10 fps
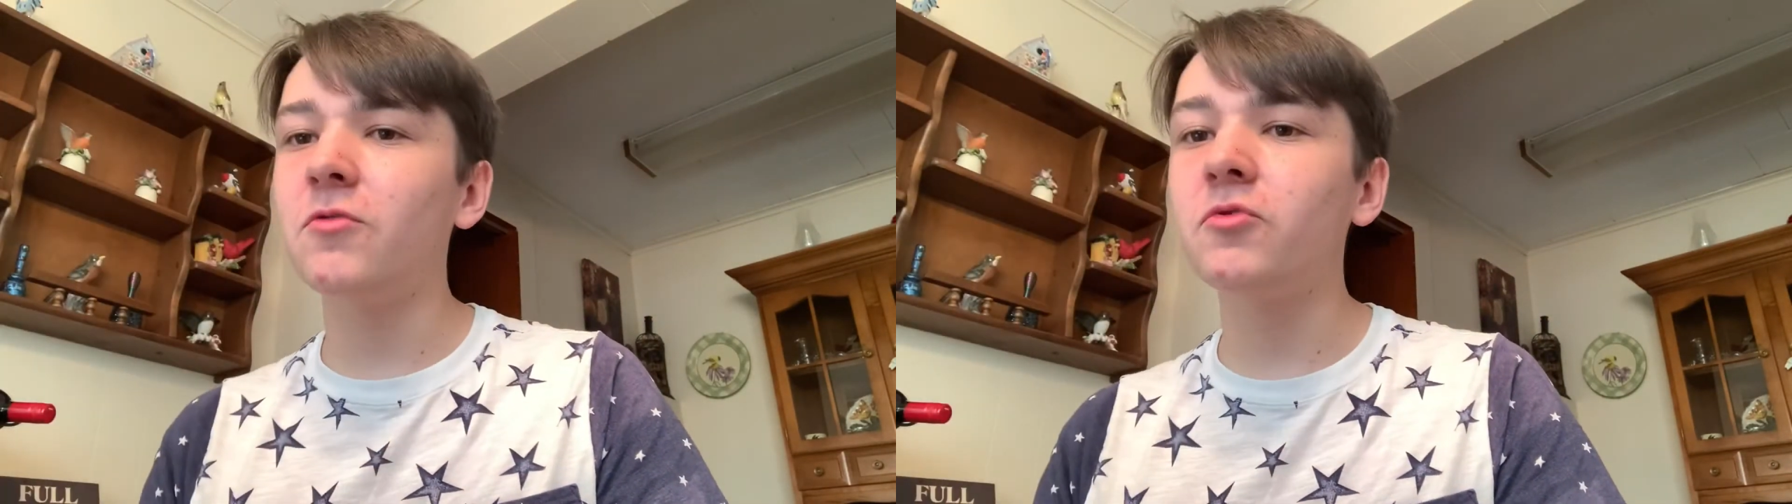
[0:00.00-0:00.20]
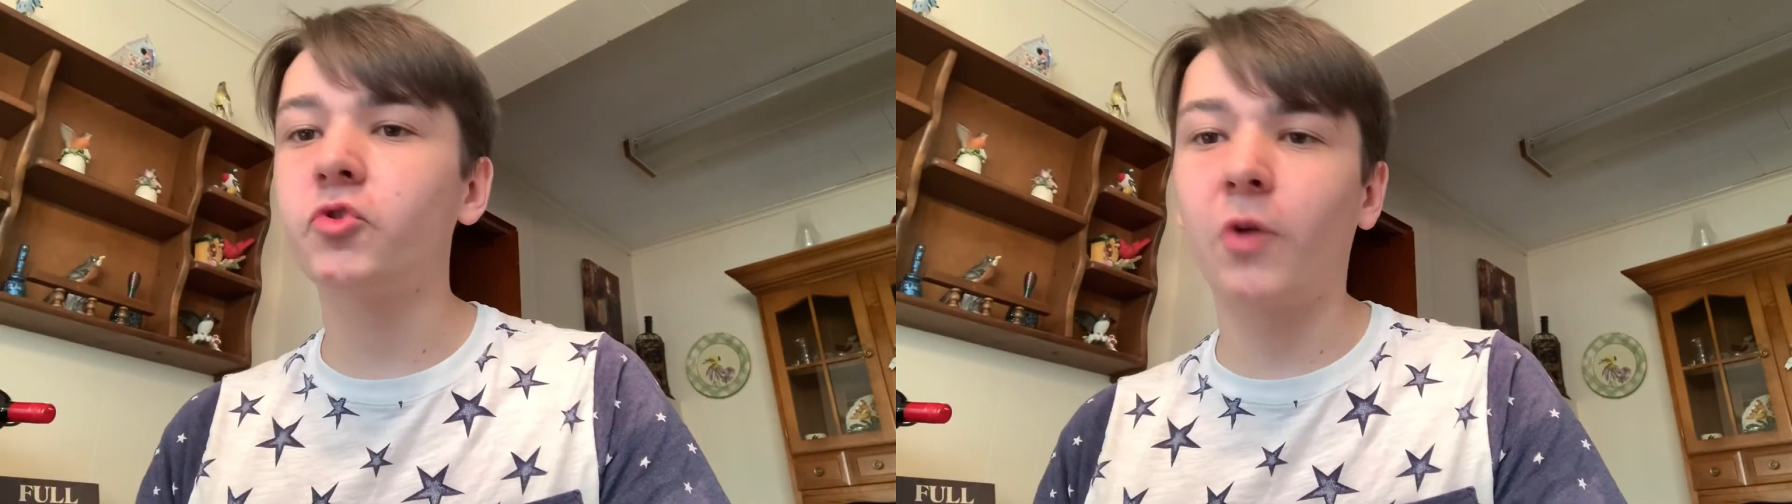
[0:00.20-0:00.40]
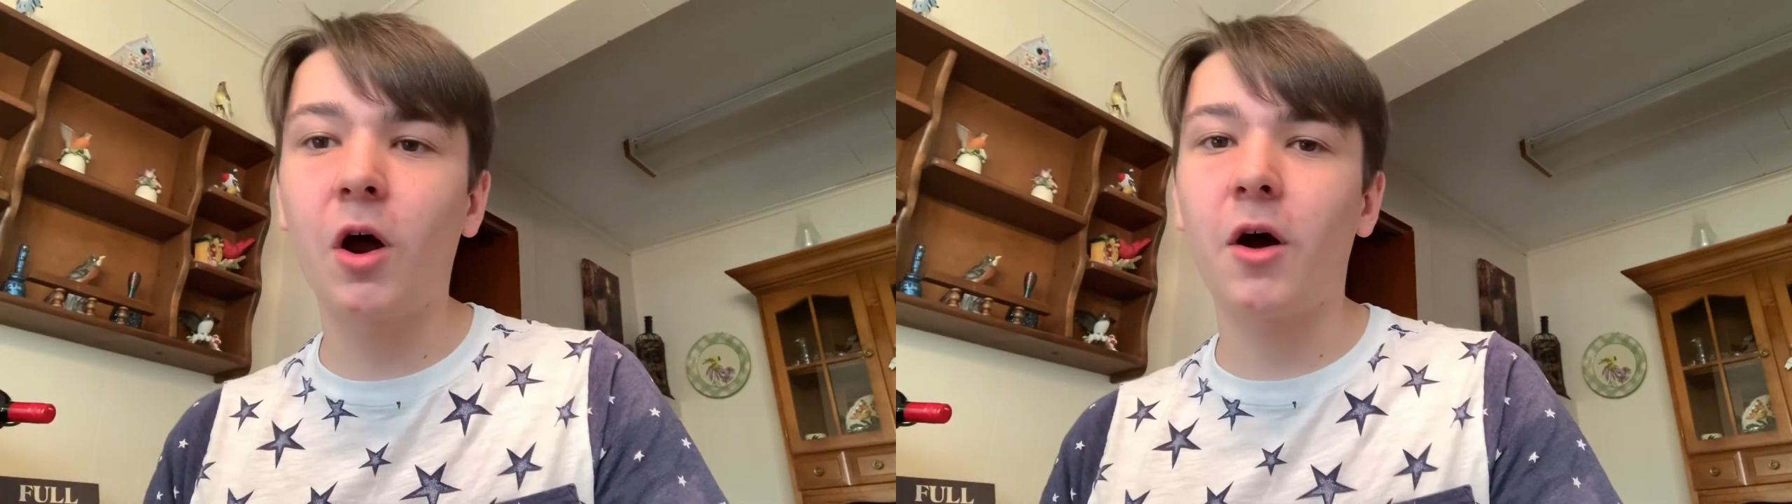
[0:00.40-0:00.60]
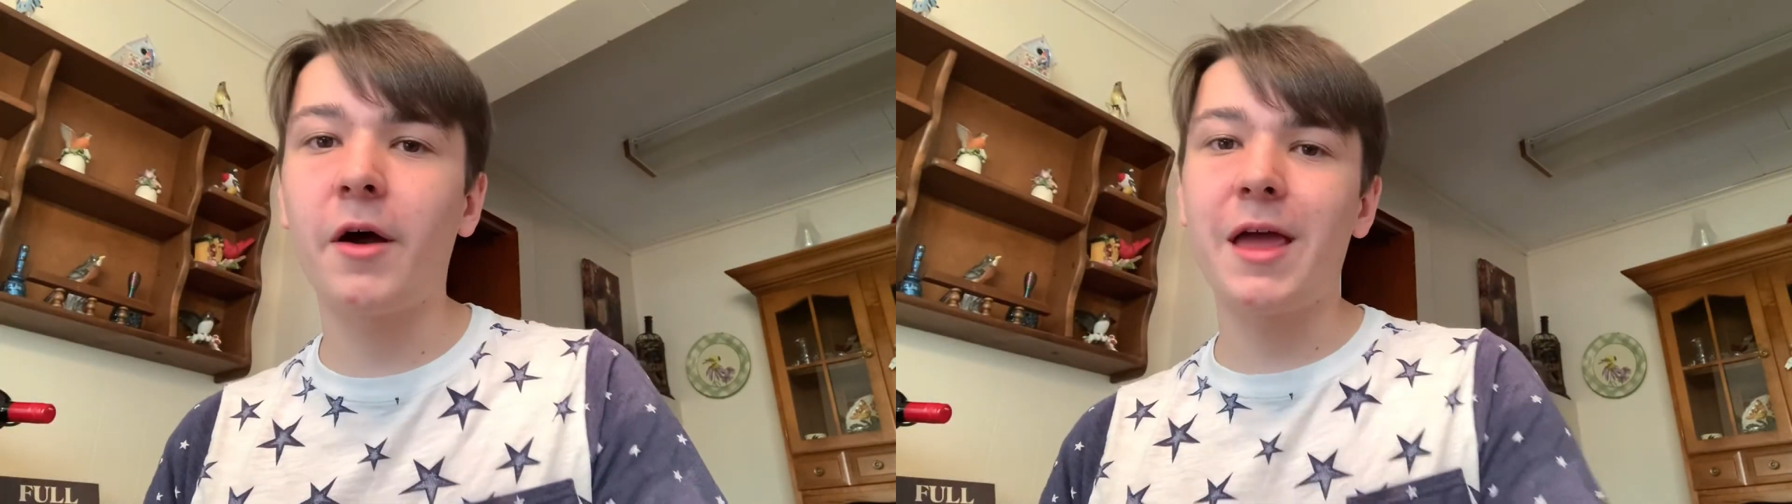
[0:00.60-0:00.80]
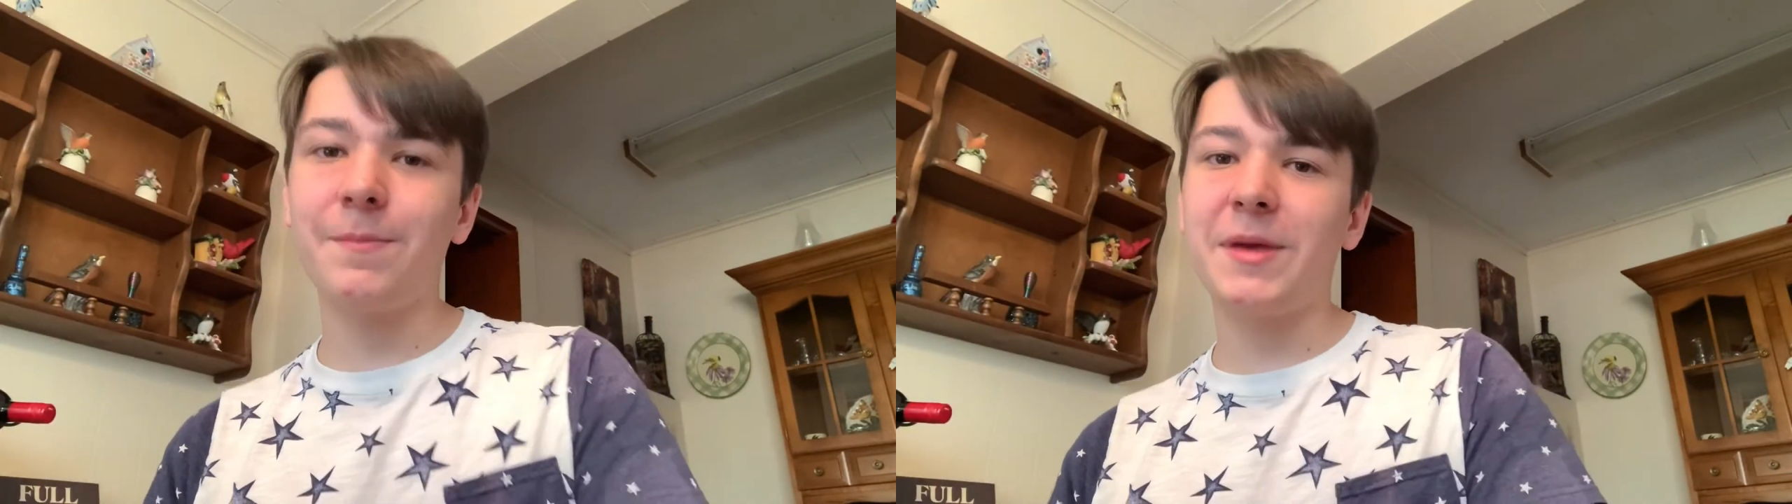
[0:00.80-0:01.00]
draw
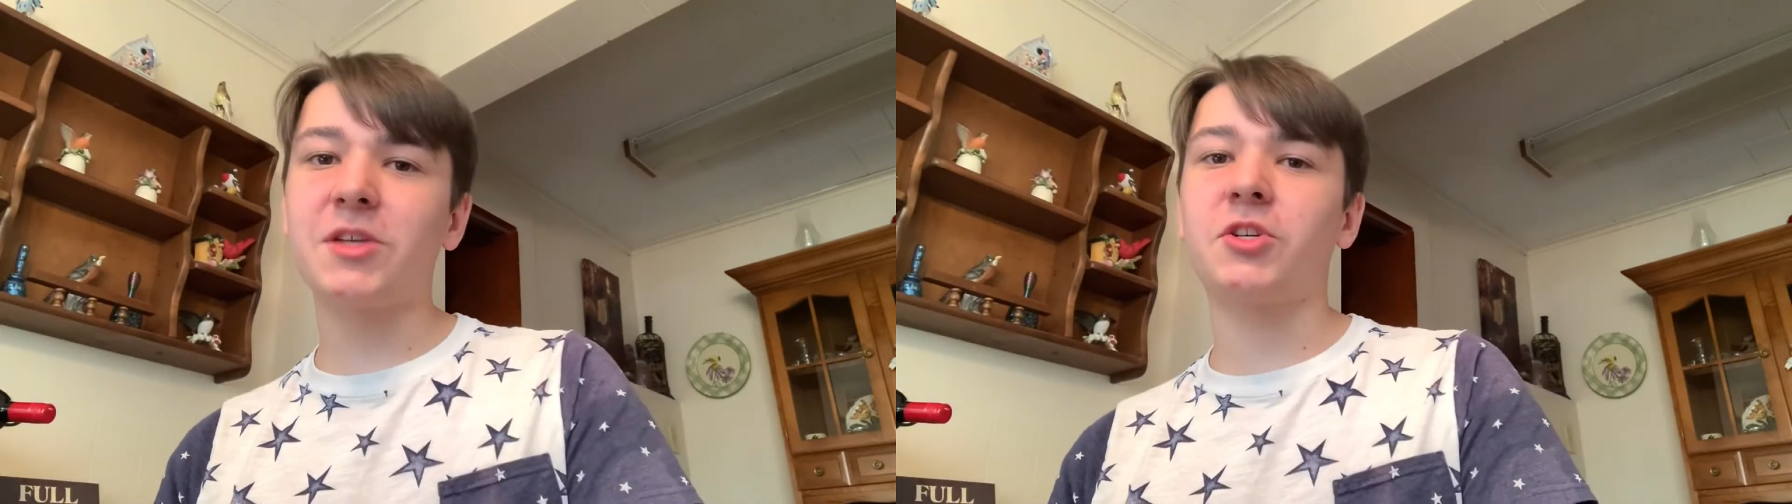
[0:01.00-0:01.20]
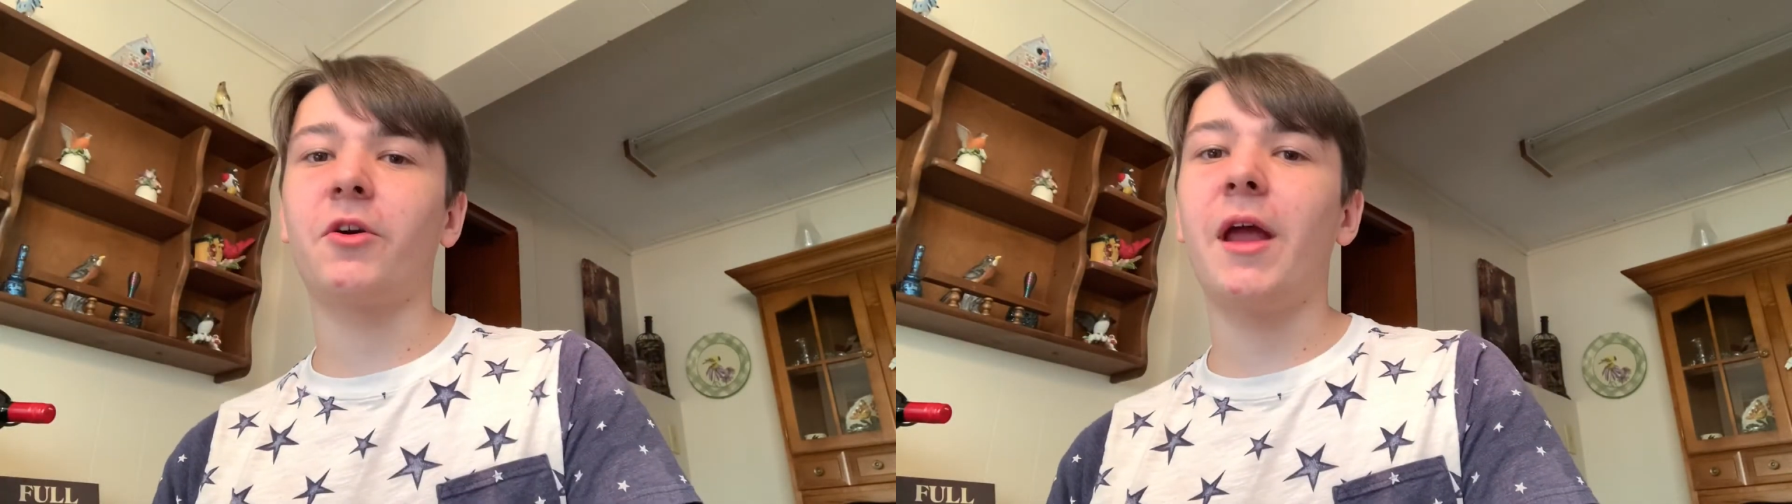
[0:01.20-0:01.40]
a picture,